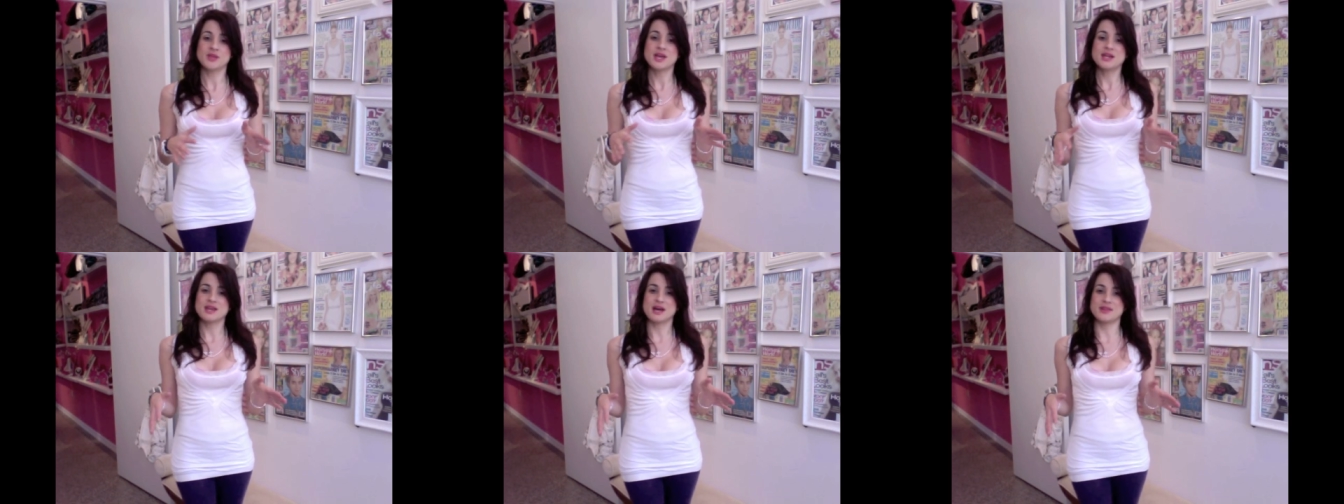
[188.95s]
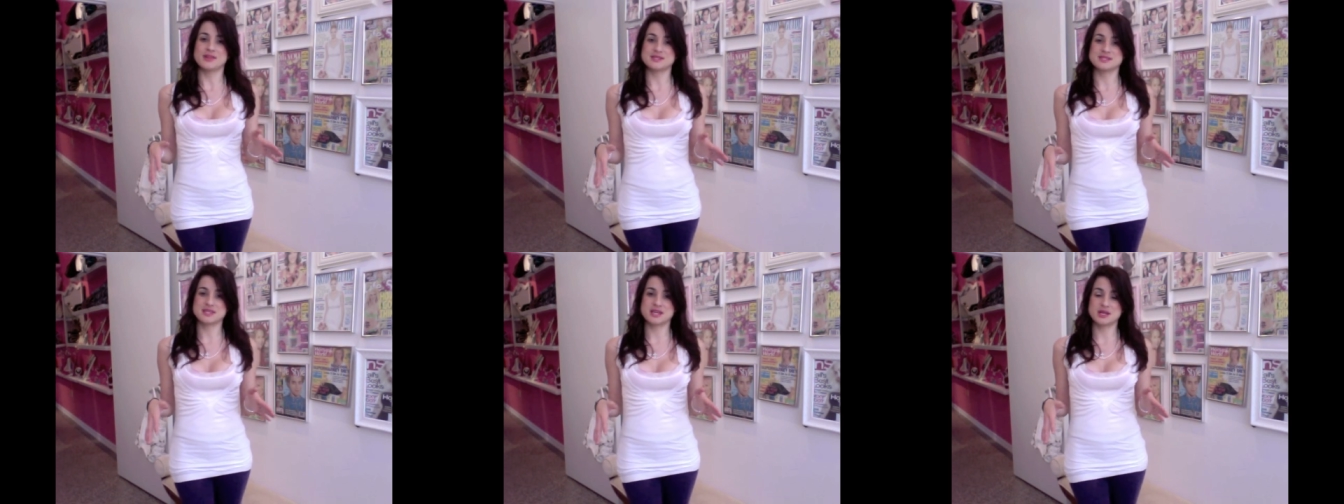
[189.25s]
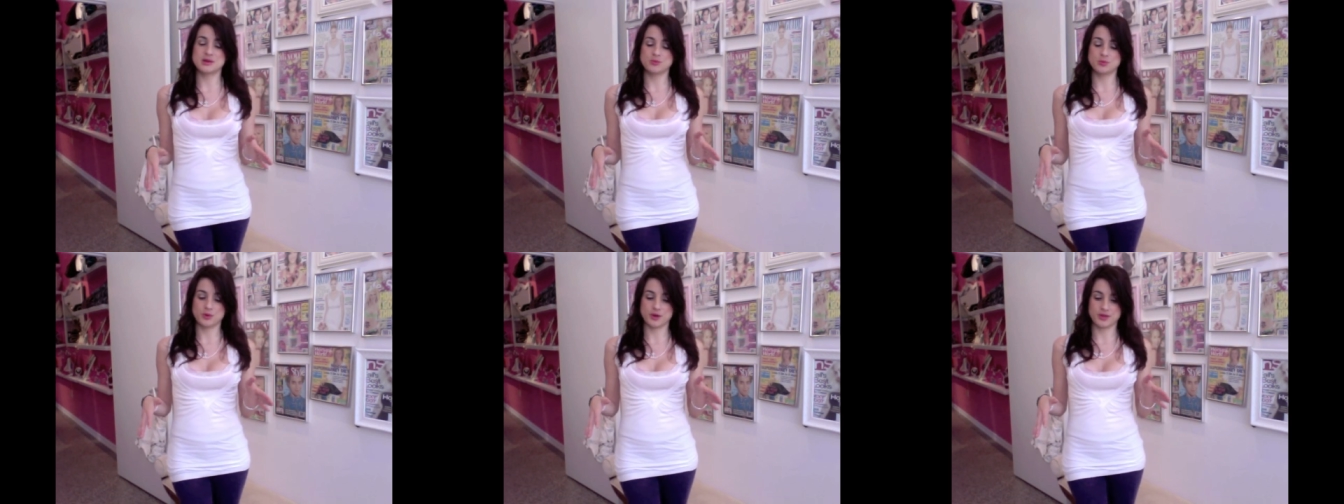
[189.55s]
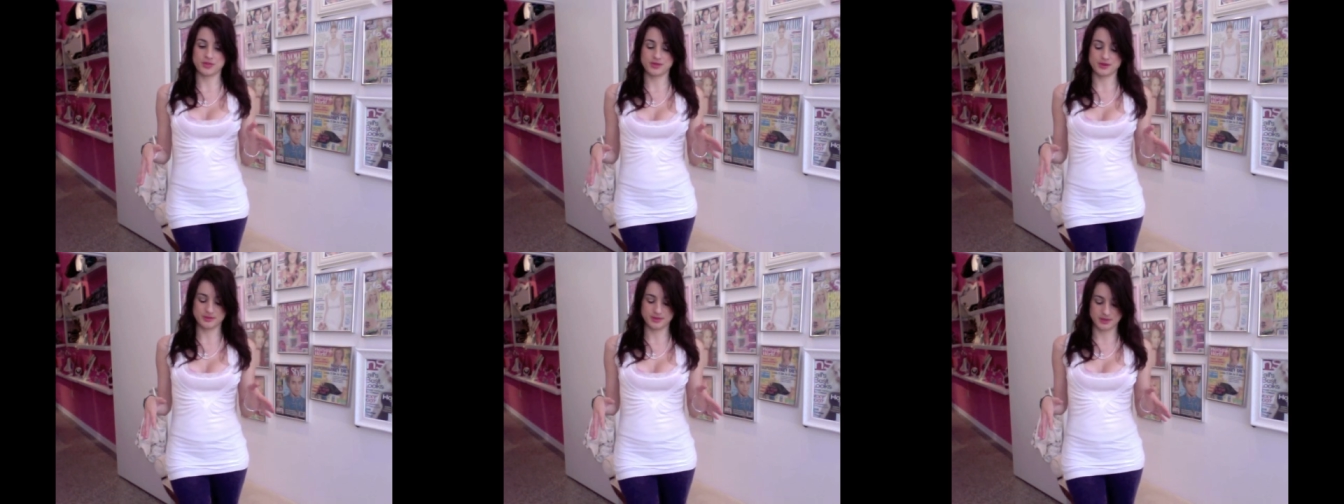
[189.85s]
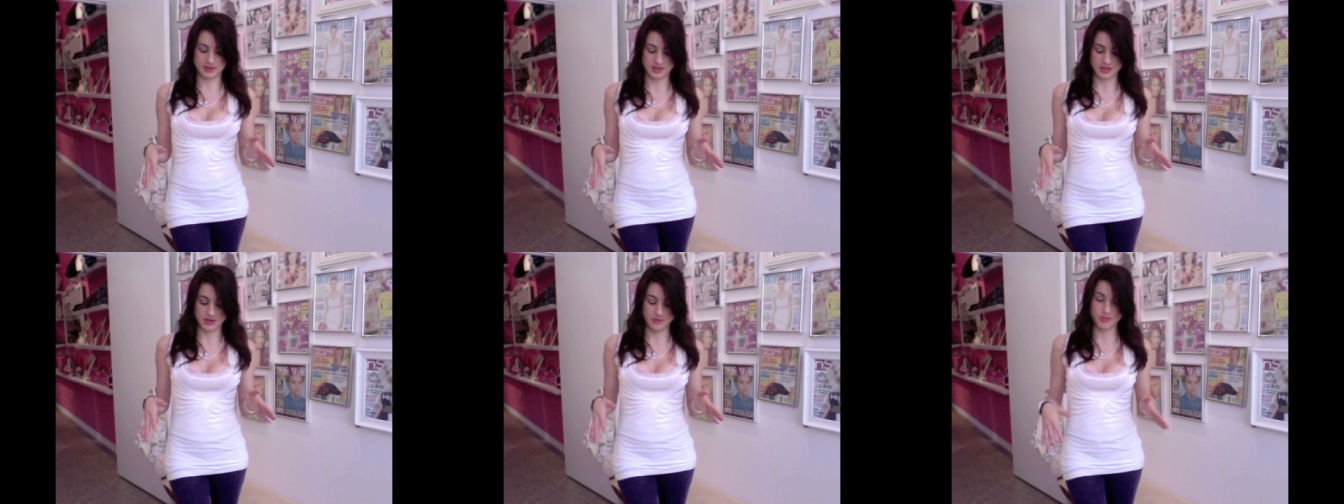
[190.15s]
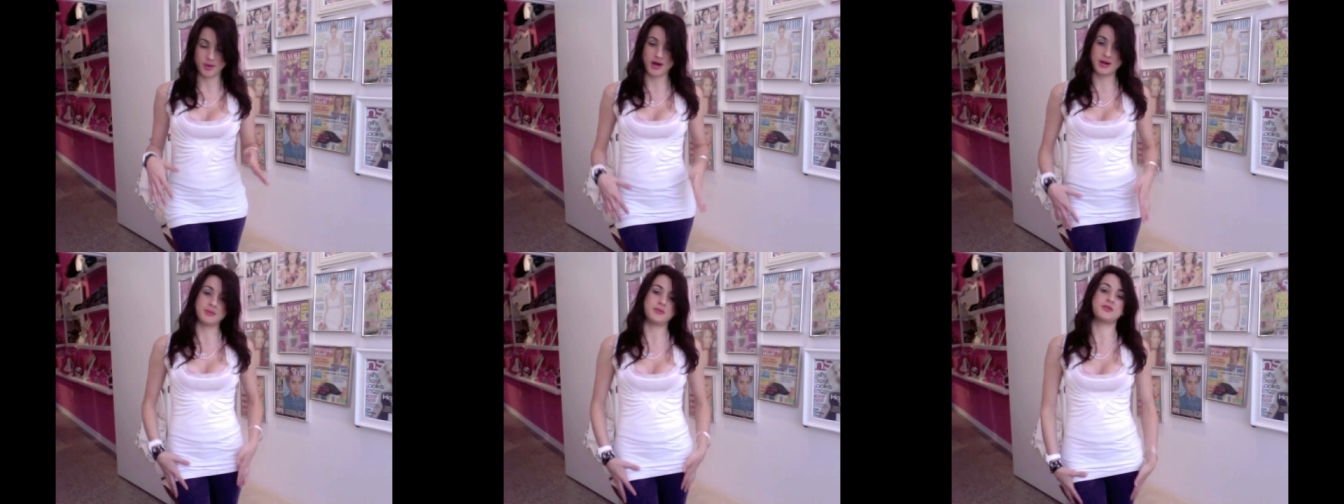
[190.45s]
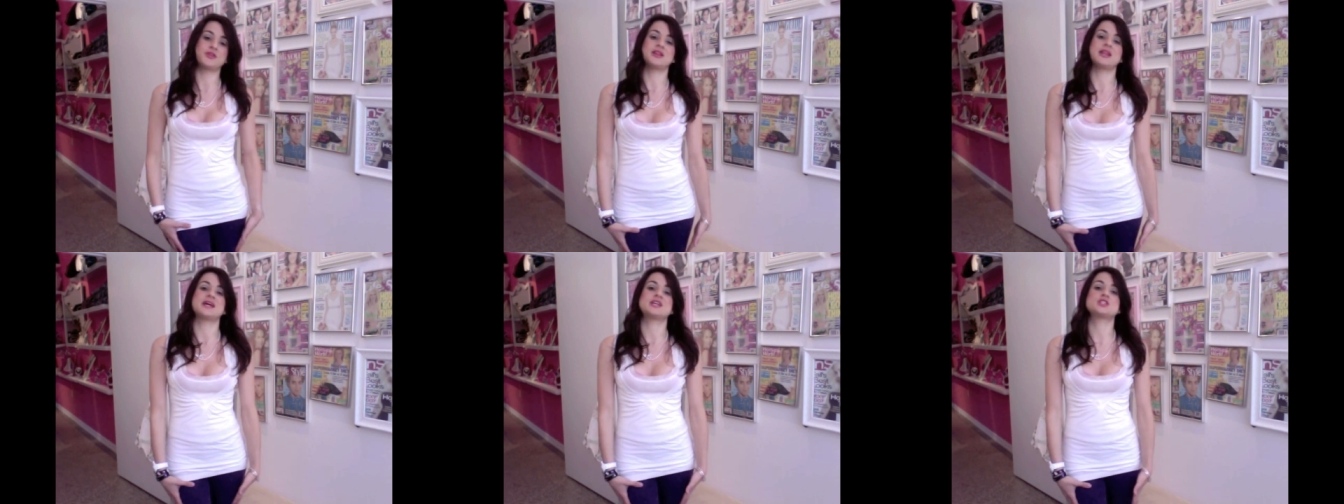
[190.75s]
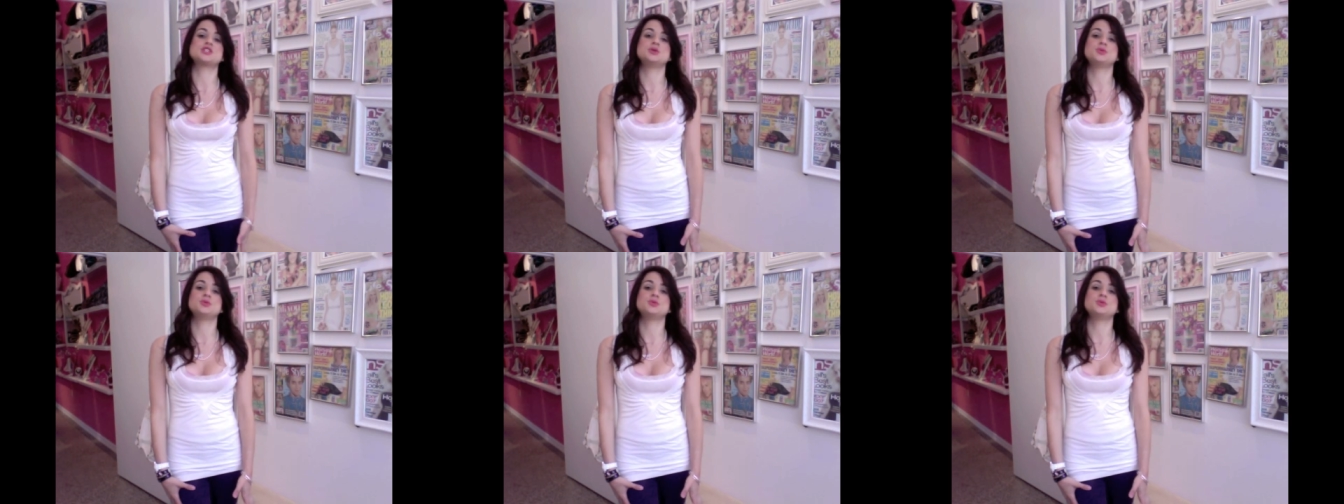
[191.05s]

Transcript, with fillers: Now, the same with the bottom of the legs.